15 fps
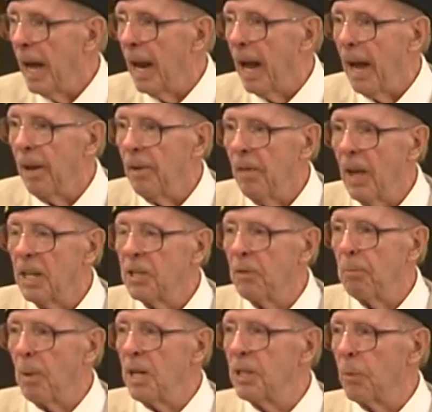Uh, that's the
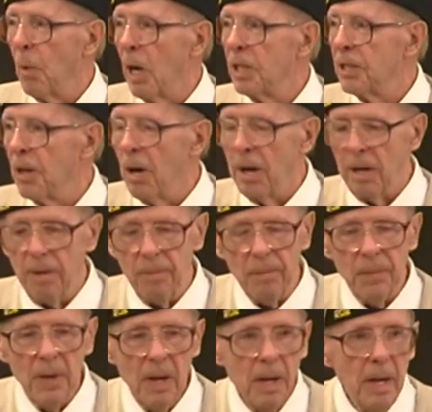place where I started.
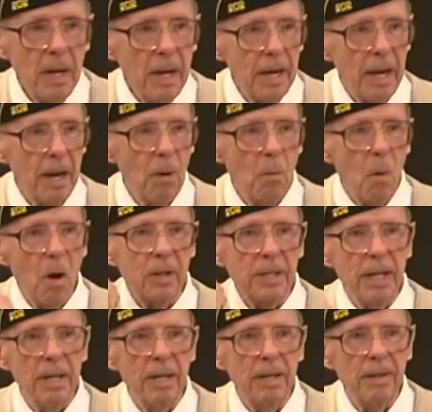And I walked
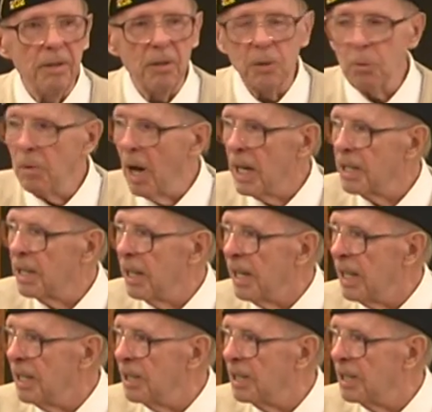in, and two nice ladies